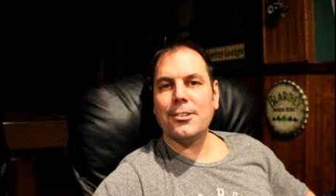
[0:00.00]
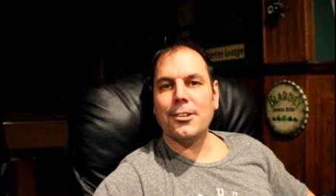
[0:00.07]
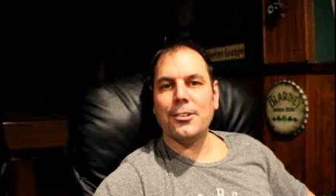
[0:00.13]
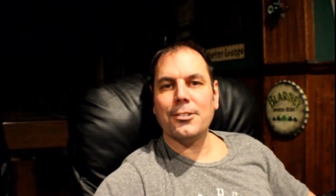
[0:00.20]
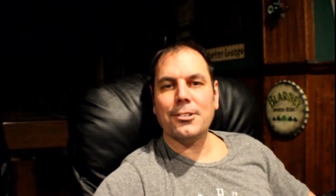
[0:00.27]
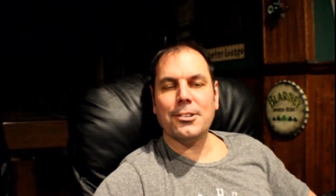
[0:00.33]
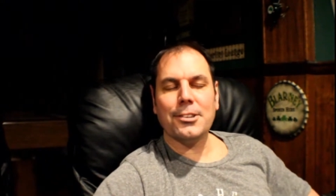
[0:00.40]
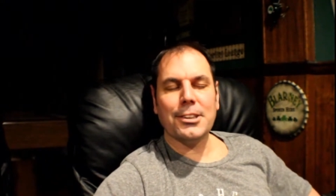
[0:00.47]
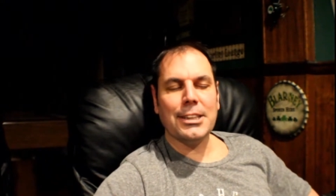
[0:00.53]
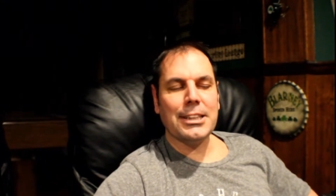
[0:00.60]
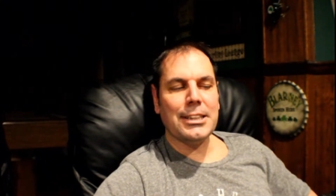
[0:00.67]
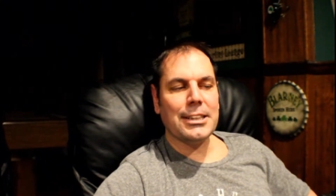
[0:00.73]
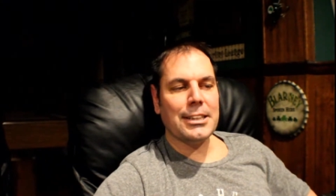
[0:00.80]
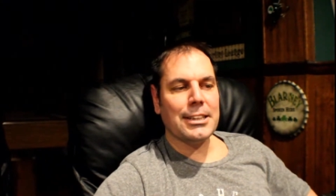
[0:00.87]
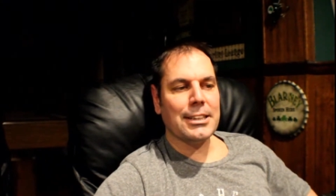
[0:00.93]
So
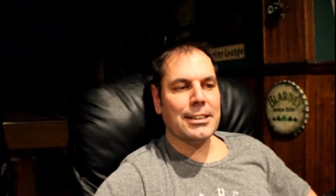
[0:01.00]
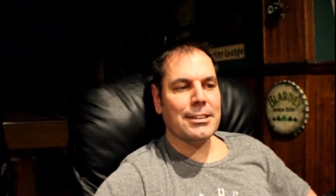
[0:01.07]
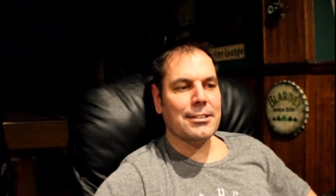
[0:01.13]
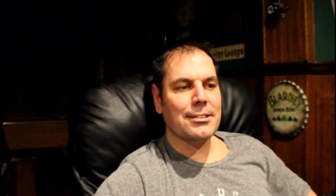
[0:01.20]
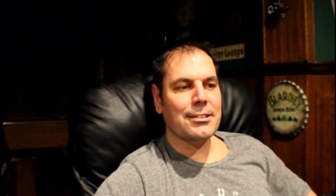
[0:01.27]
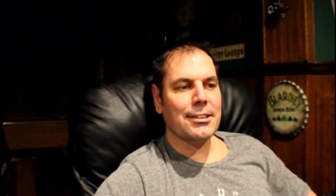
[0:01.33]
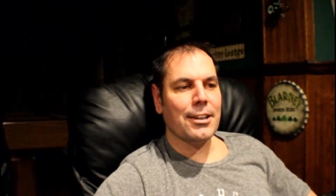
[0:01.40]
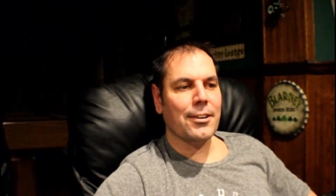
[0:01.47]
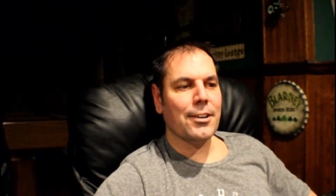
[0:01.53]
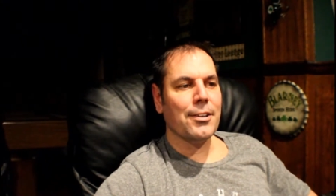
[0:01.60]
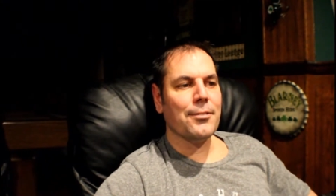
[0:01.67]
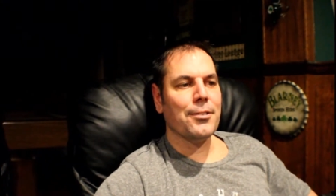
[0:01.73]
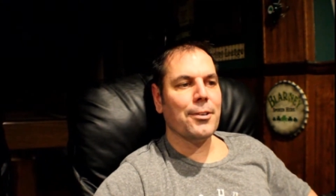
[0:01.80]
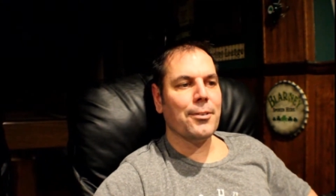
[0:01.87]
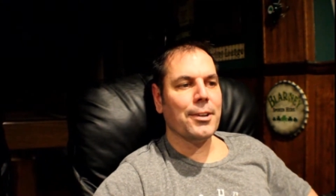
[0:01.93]
she is, you know,
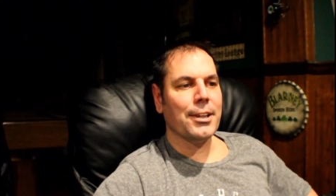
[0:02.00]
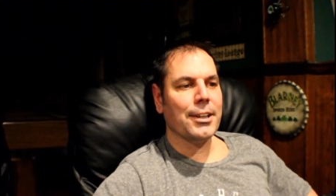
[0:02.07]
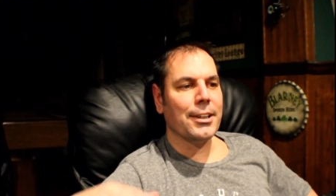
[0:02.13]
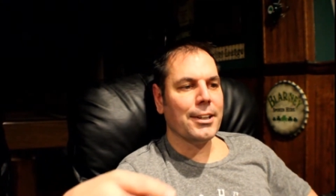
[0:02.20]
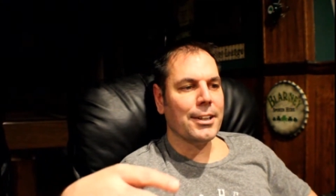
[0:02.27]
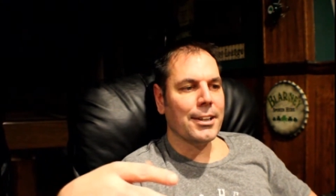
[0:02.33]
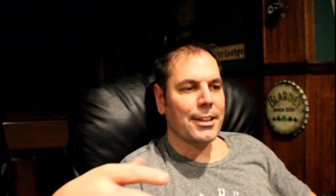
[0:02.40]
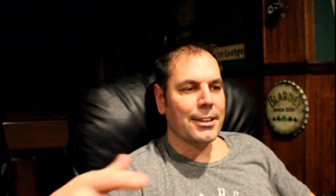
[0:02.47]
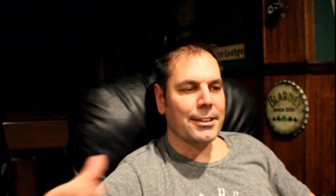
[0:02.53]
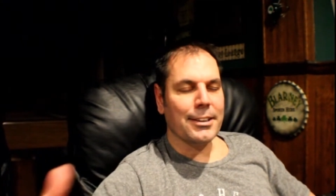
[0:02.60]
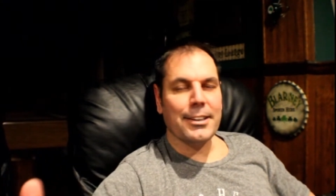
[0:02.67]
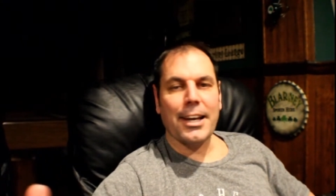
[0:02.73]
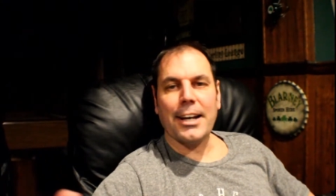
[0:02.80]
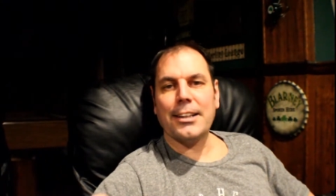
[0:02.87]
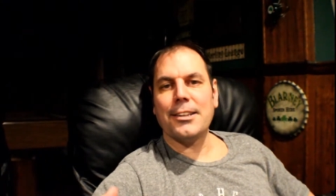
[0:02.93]
interviewing
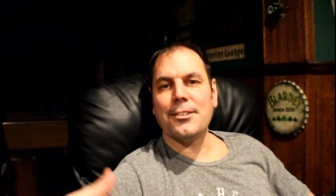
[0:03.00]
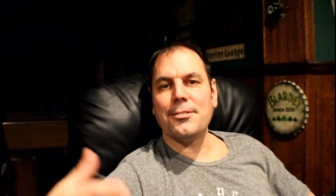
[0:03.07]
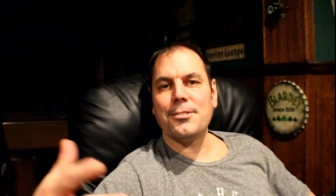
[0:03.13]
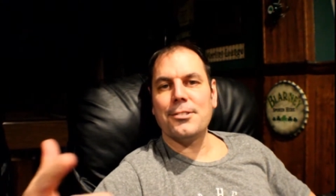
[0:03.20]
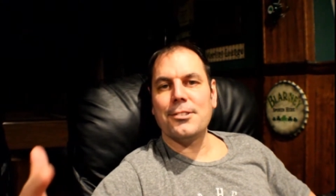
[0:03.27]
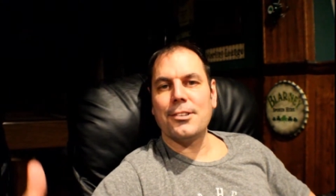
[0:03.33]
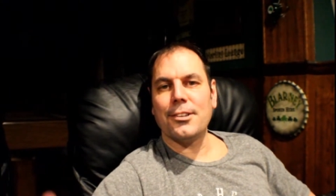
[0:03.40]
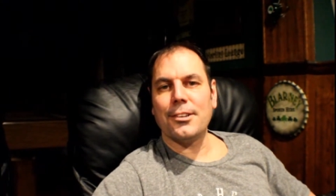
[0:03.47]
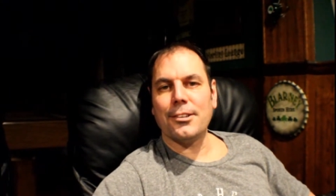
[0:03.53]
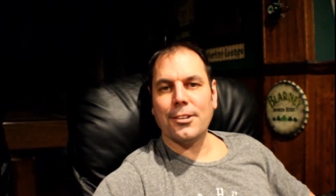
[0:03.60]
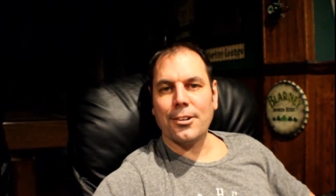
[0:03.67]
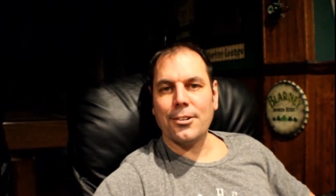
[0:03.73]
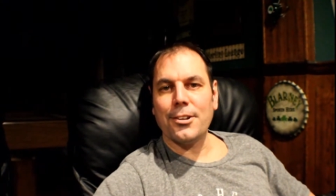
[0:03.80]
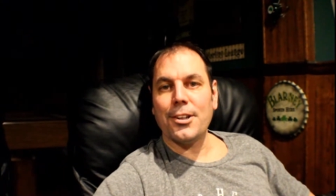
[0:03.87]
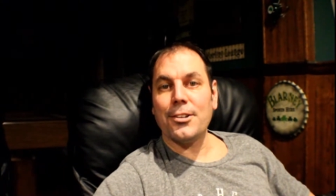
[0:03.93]
detectives to
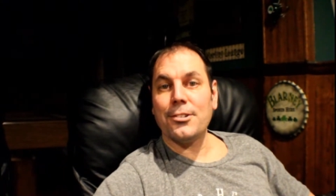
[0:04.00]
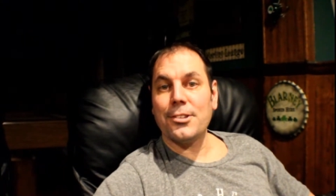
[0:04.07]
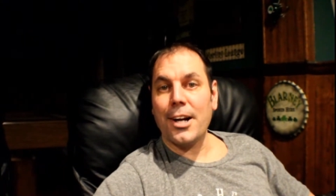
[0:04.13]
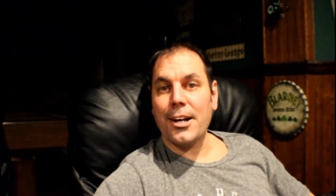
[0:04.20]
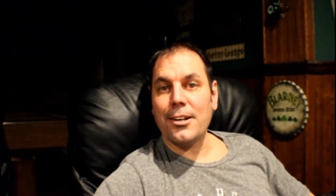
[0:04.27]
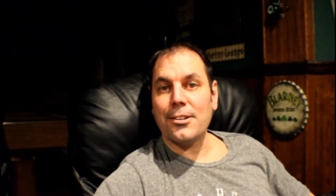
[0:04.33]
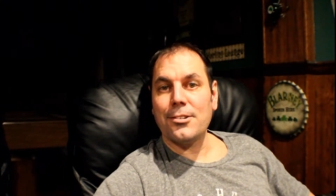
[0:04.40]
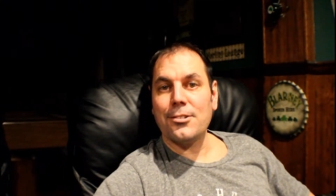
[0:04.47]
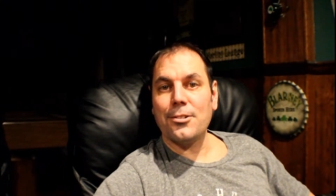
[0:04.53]
learn their side of the